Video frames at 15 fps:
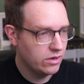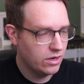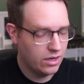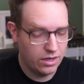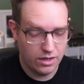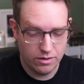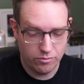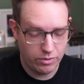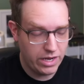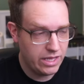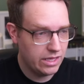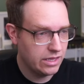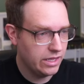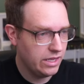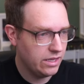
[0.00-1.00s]
right
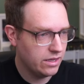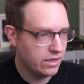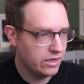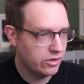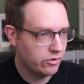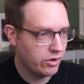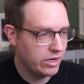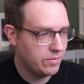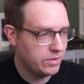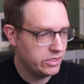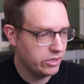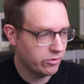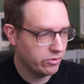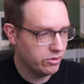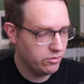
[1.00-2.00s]
click and create a
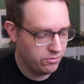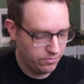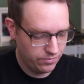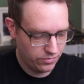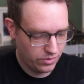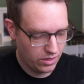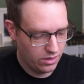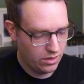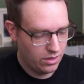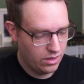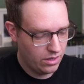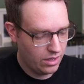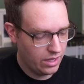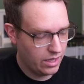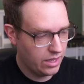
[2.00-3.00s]
material.
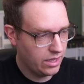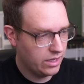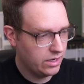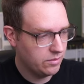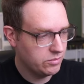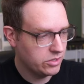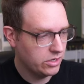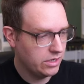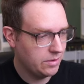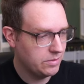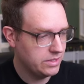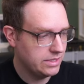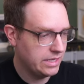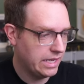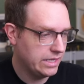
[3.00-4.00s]
And I'm just going to name
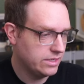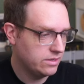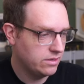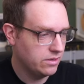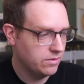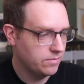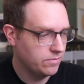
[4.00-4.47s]
this test.